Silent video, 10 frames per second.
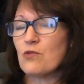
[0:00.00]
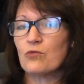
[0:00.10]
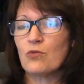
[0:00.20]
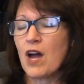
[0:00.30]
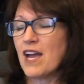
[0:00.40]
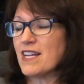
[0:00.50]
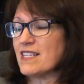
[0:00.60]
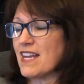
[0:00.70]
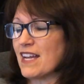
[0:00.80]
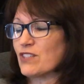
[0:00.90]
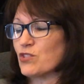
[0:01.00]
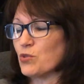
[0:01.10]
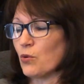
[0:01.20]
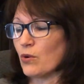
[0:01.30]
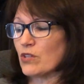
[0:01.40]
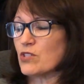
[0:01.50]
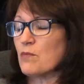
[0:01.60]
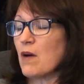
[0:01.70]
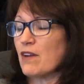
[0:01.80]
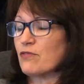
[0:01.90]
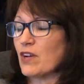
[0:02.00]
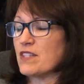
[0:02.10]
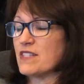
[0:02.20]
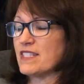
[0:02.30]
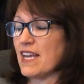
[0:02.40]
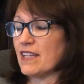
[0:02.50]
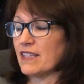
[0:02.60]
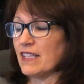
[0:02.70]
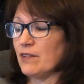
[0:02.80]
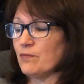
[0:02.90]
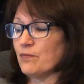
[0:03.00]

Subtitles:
right next door to my friend Stanley.